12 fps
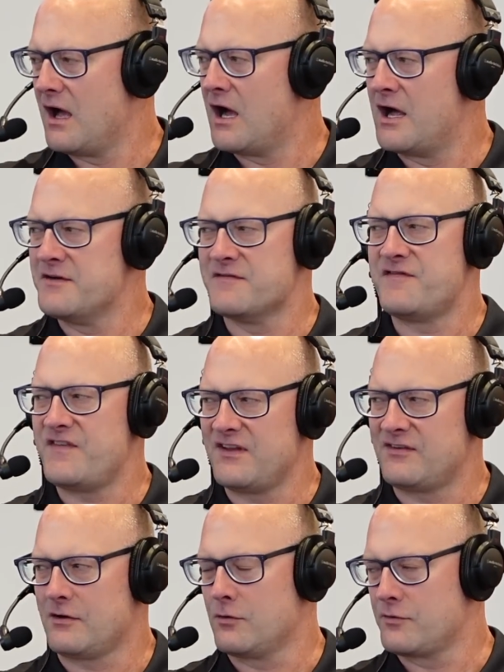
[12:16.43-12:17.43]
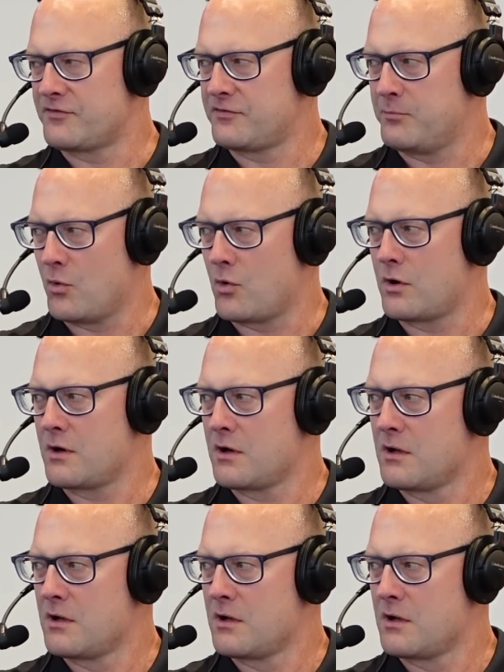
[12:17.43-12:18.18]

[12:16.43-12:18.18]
unphysical sport.